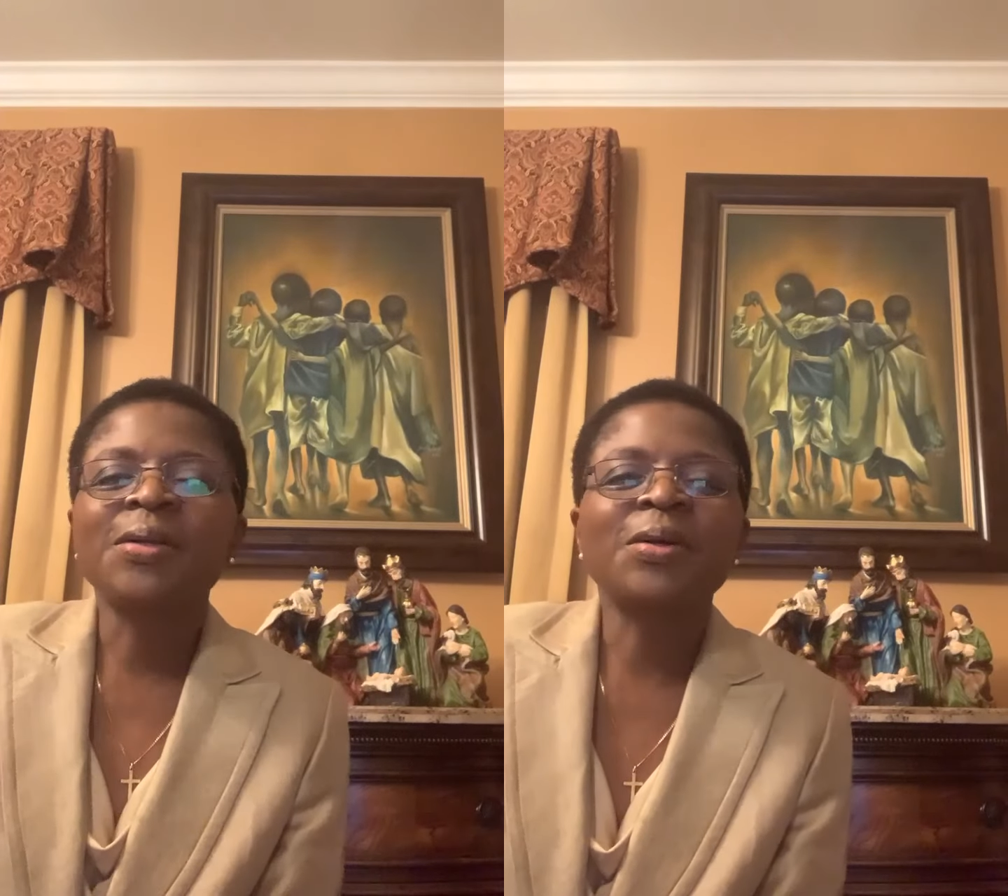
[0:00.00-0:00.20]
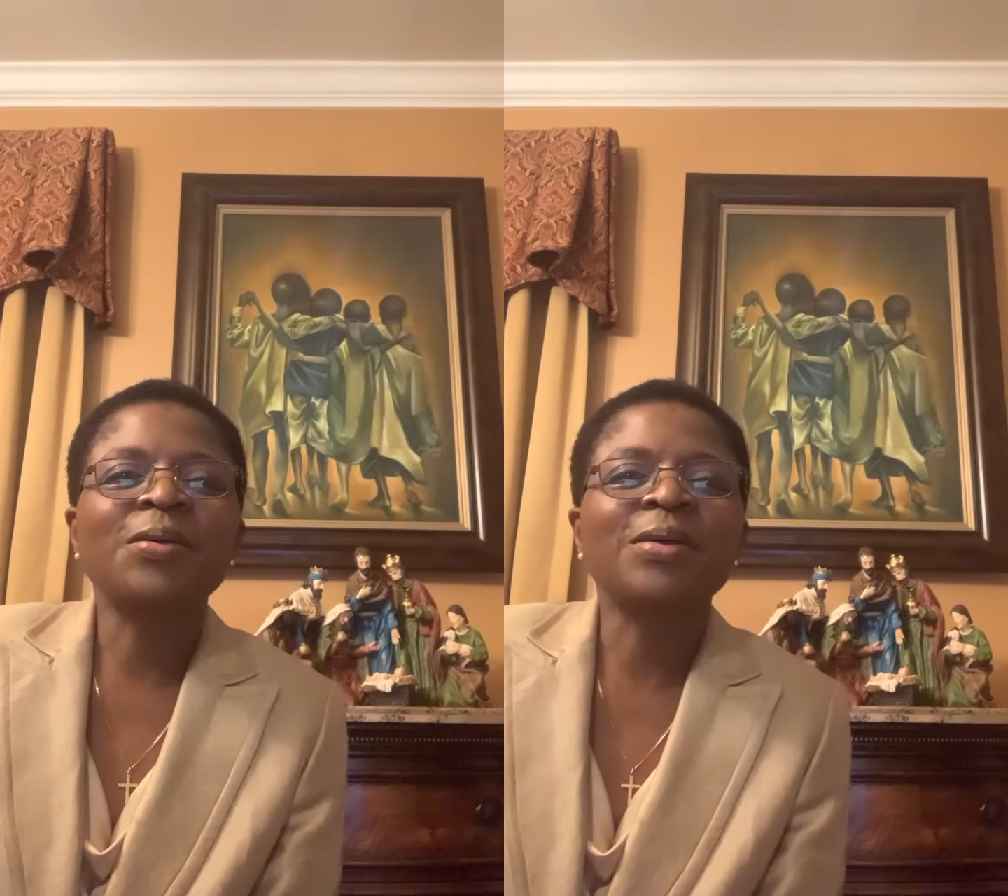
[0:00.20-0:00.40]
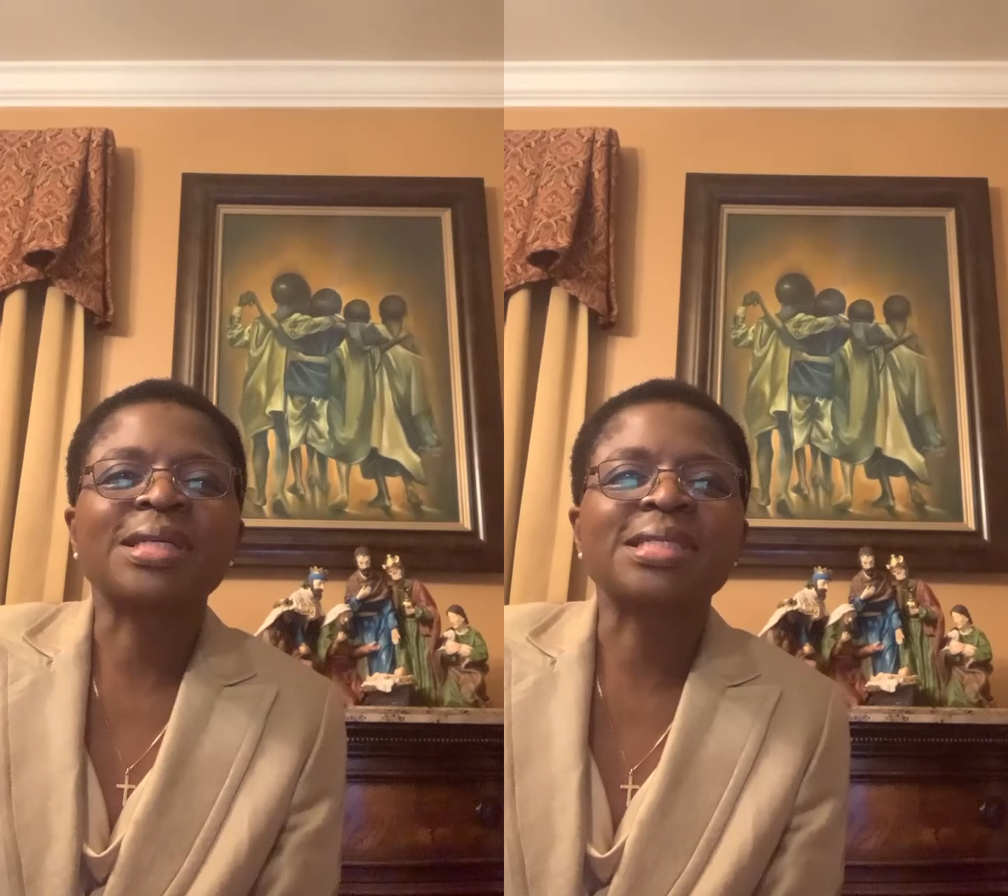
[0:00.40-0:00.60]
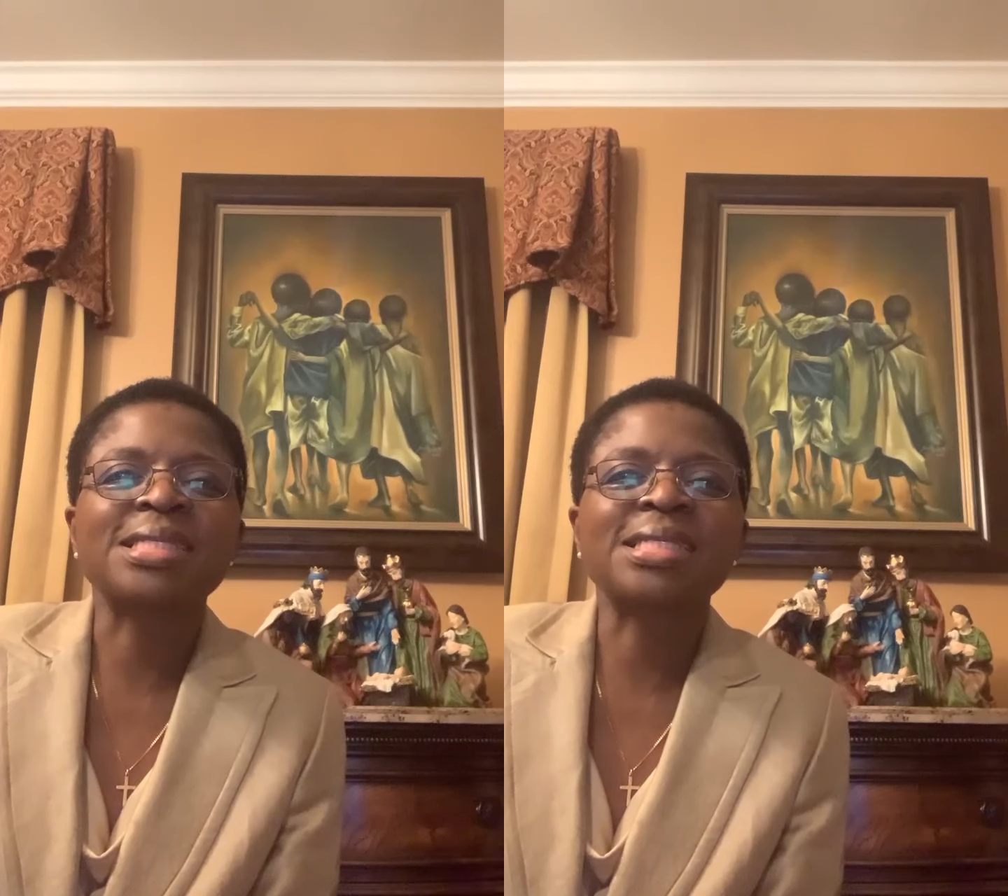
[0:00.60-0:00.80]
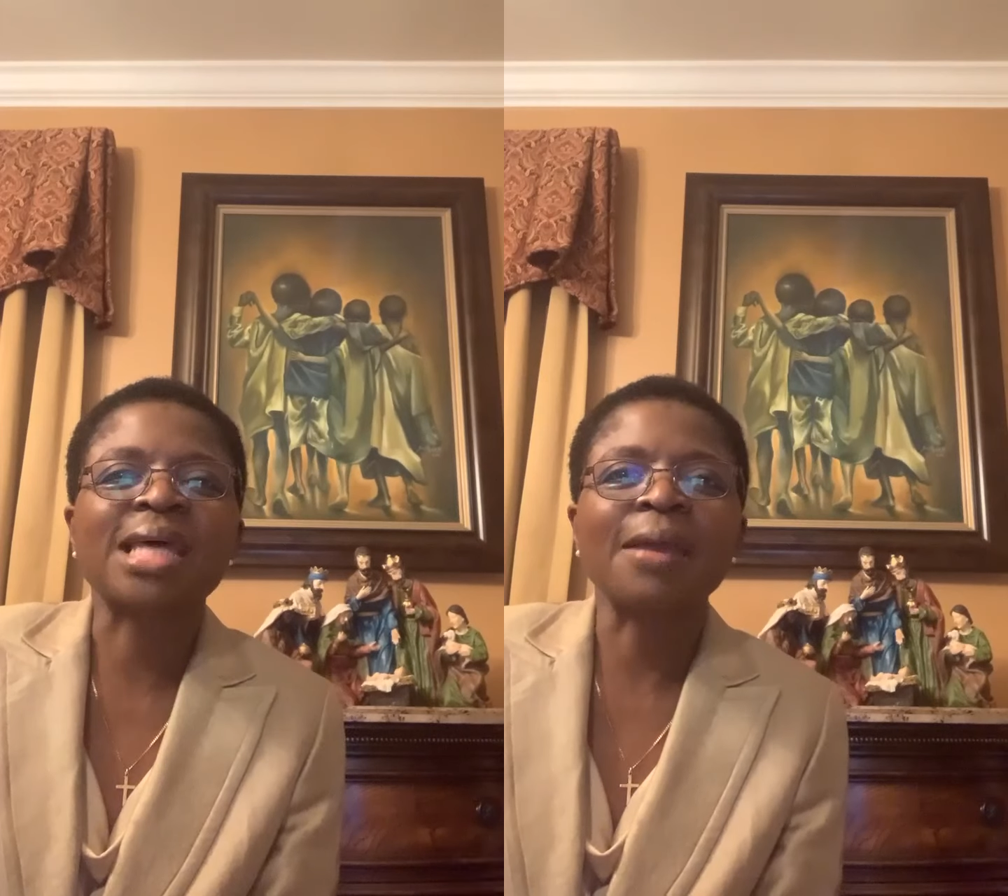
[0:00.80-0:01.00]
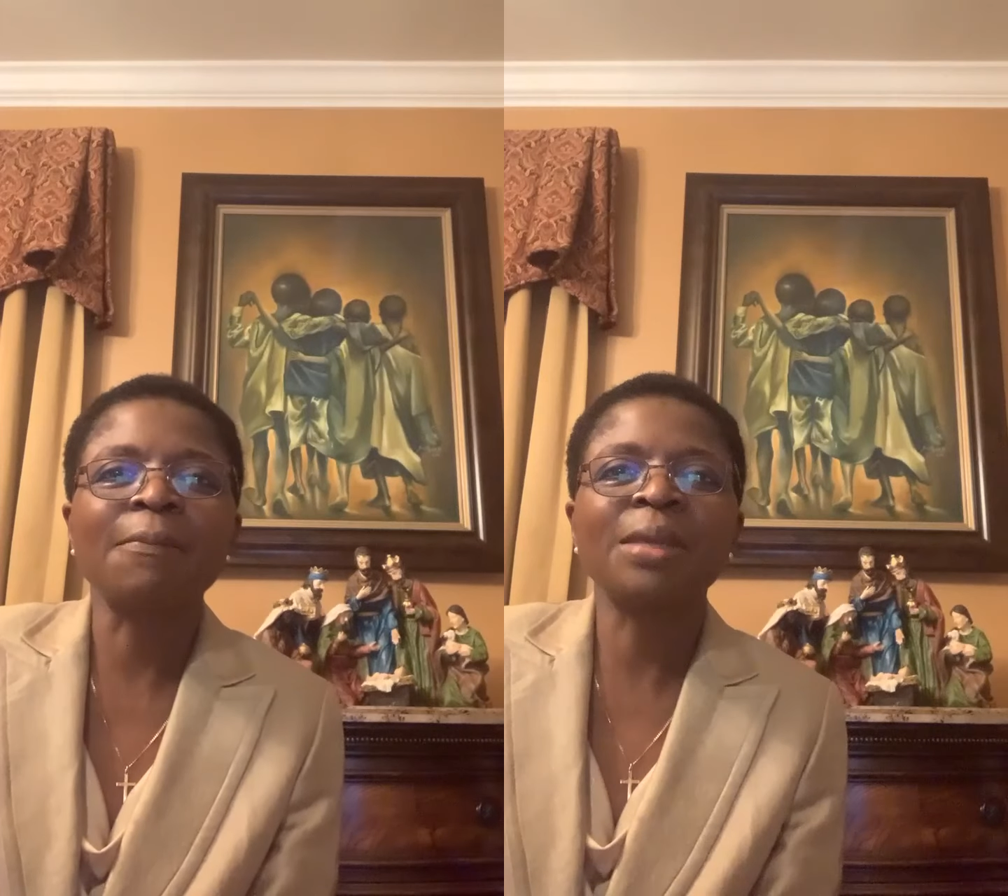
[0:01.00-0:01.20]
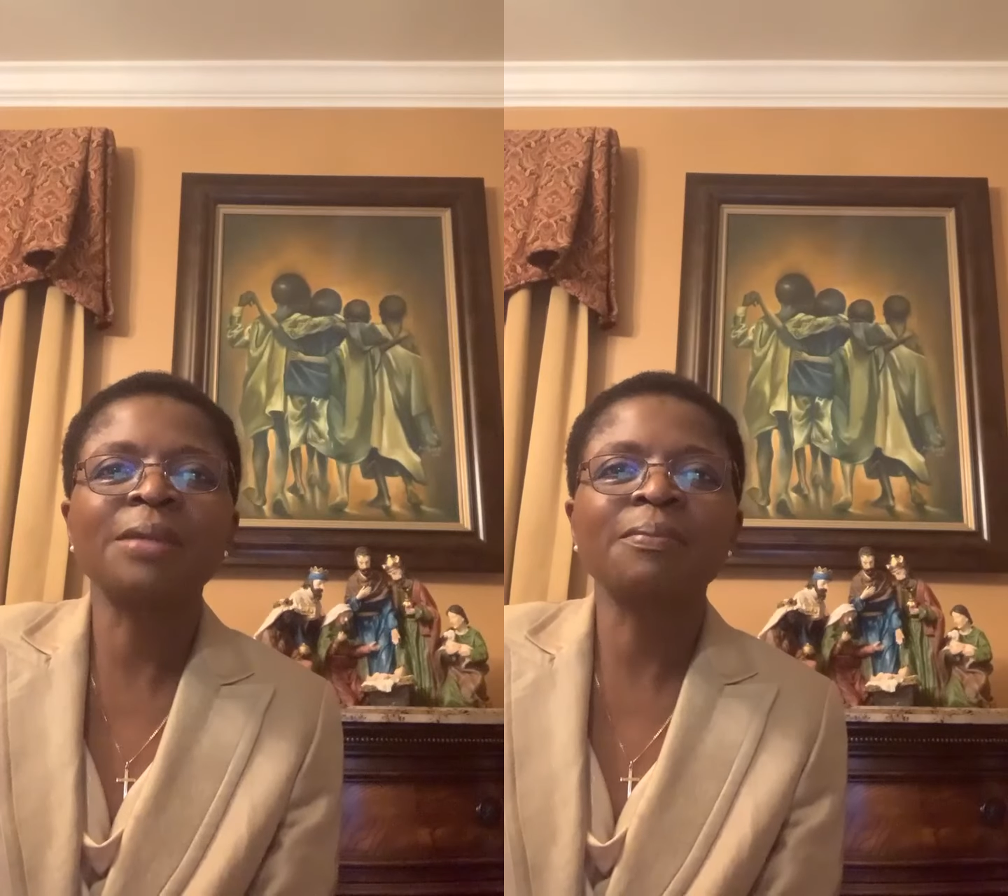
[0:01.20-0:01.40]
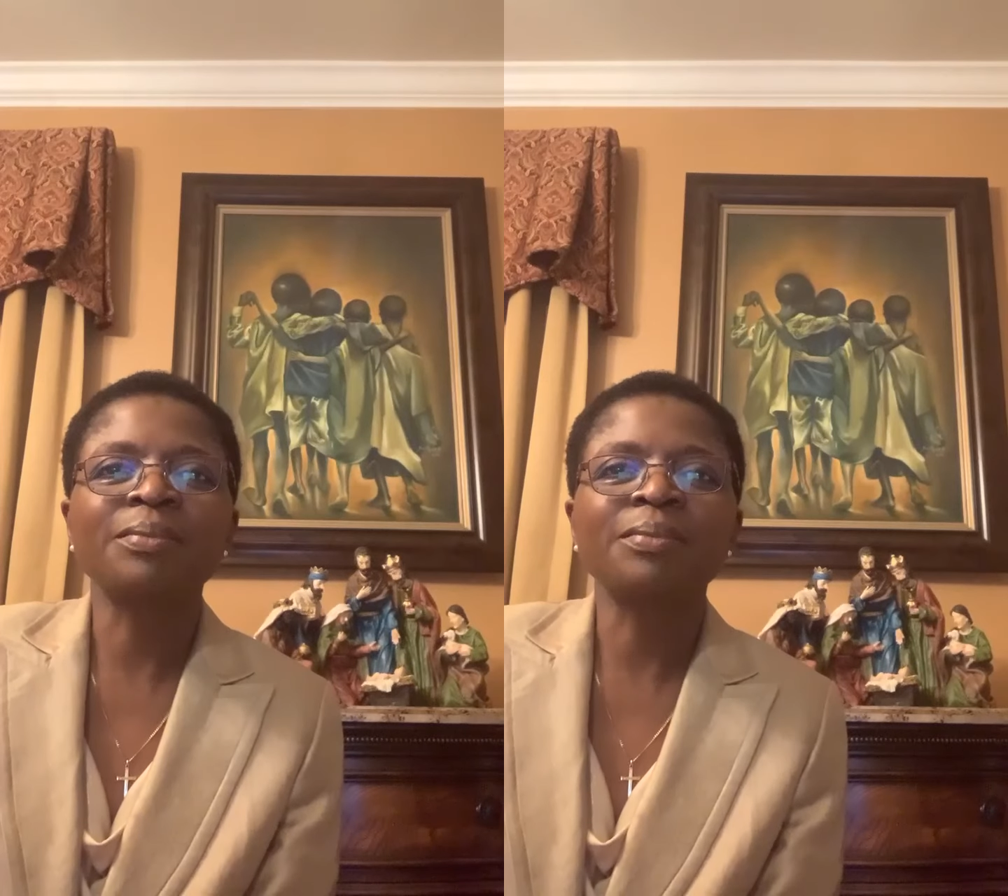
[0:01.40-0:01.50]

her excitement?